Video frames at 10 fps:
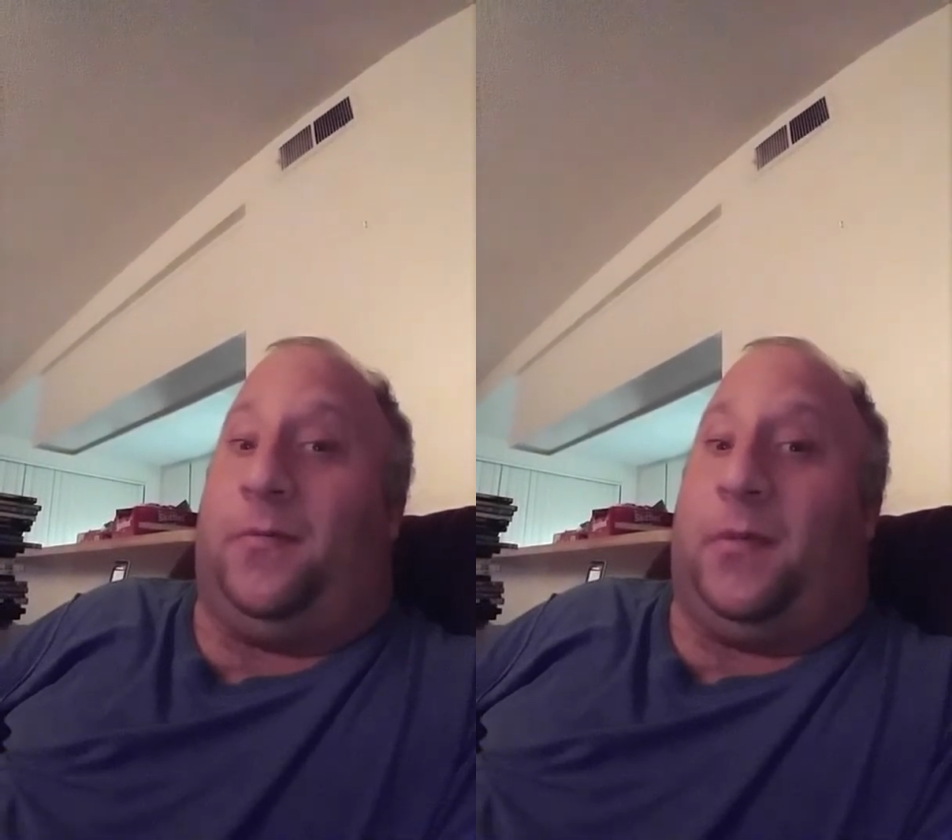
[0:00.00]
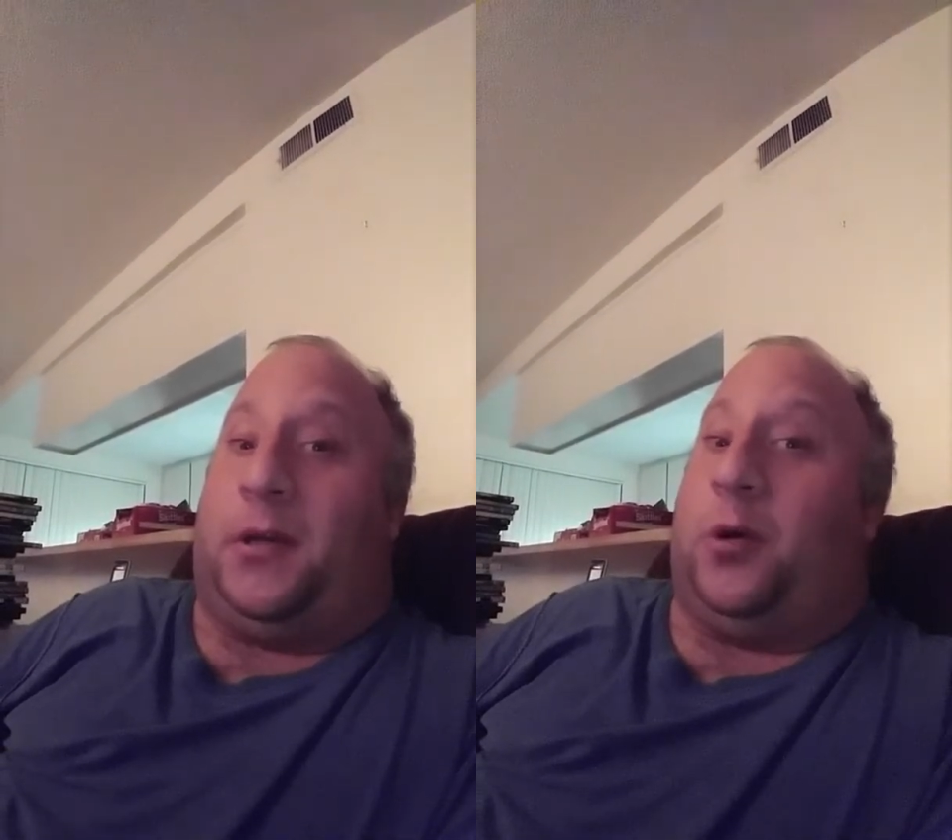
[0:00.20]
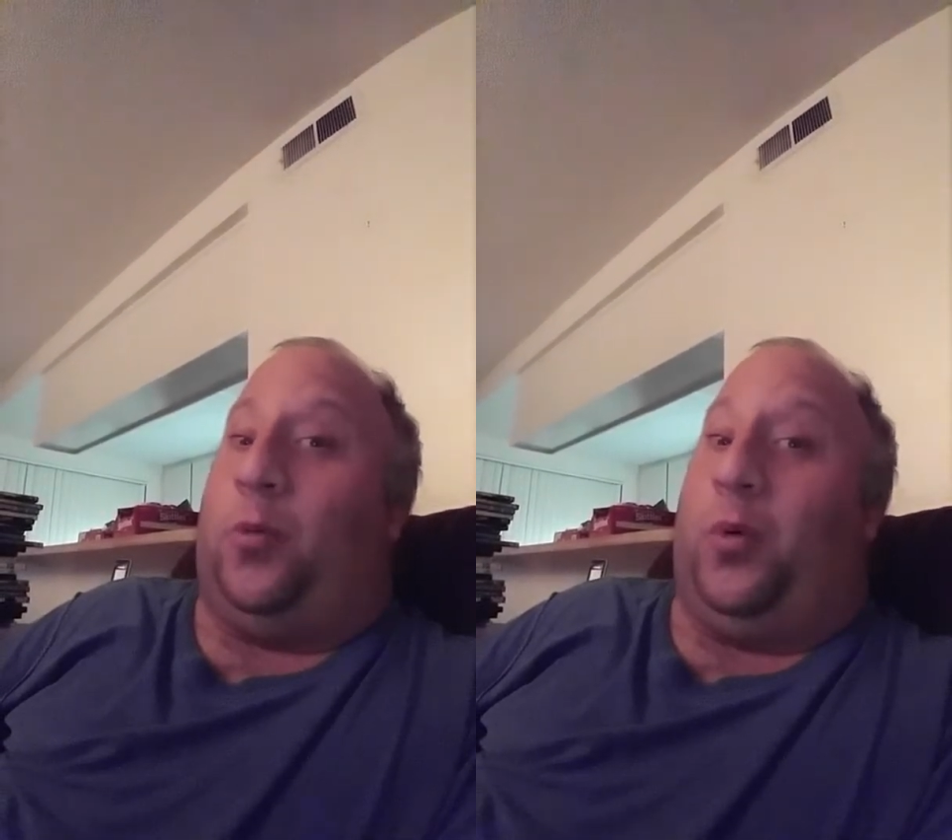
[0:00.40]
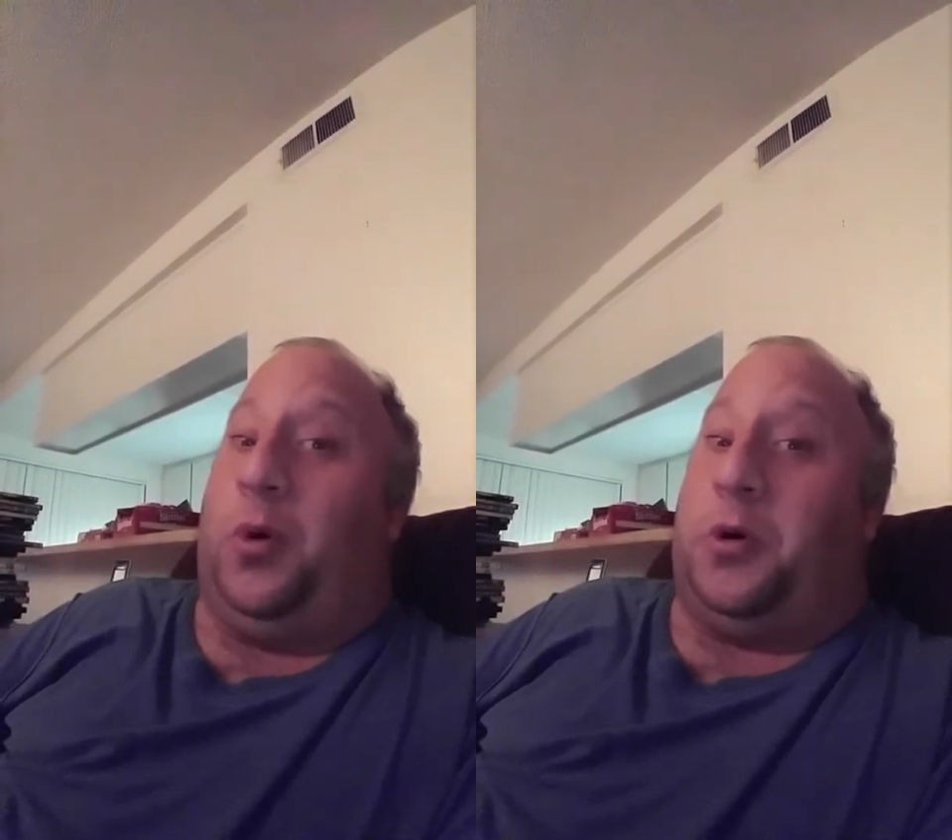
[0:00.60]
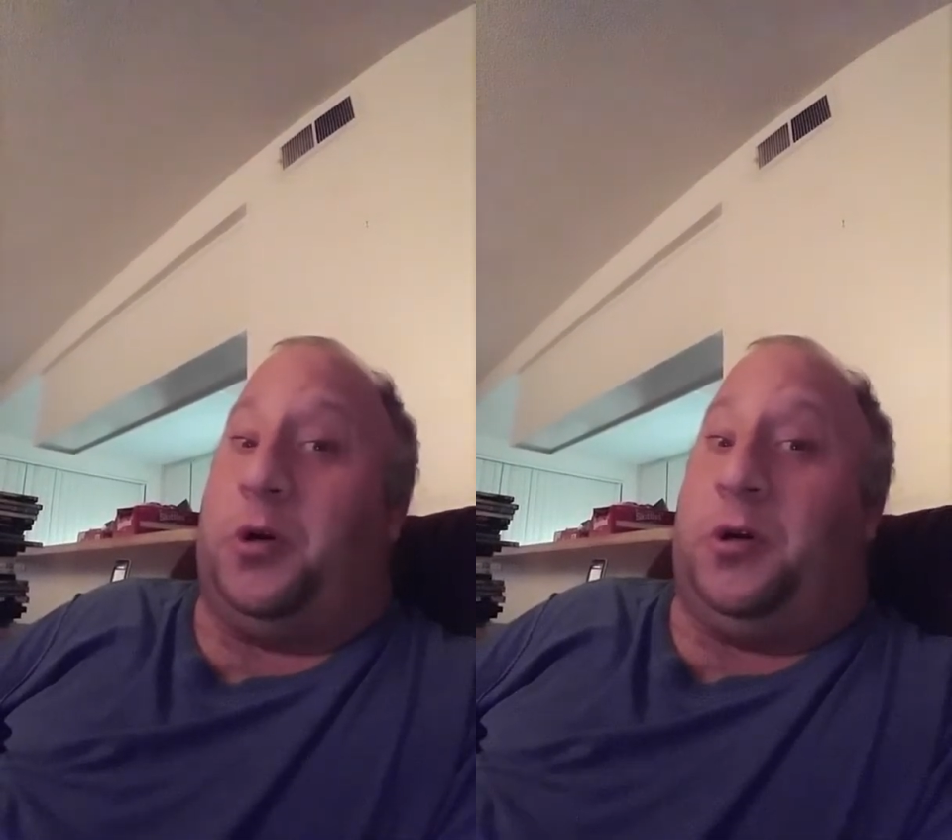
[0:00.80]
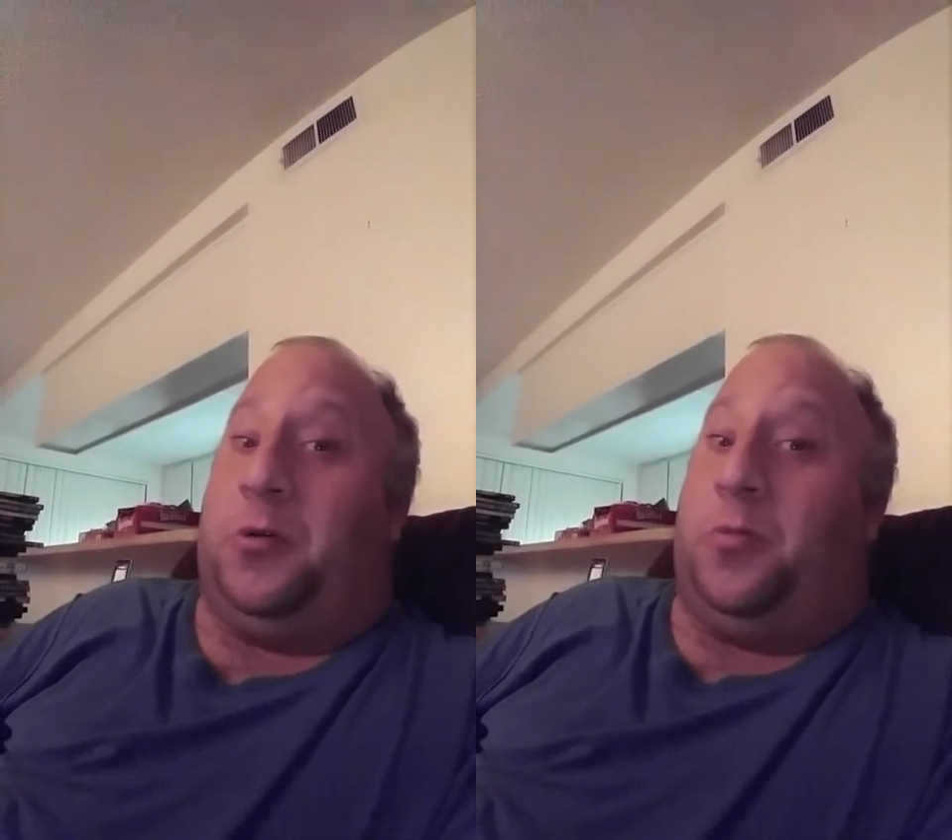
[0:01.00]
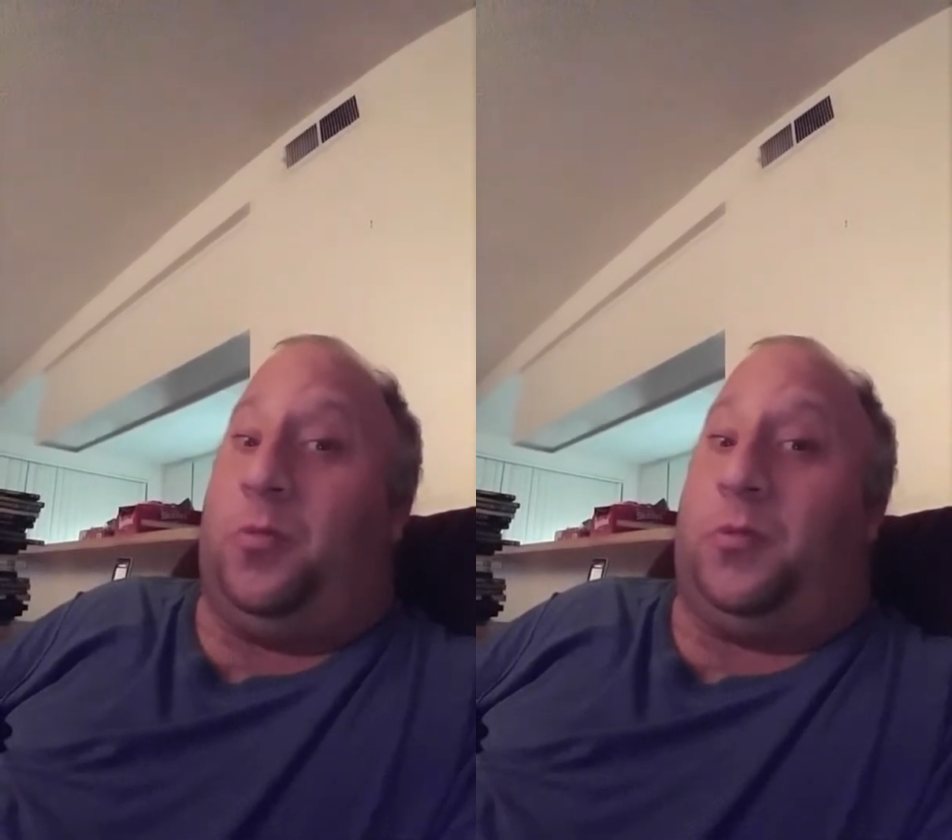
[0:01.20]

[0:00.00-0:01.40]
like a worker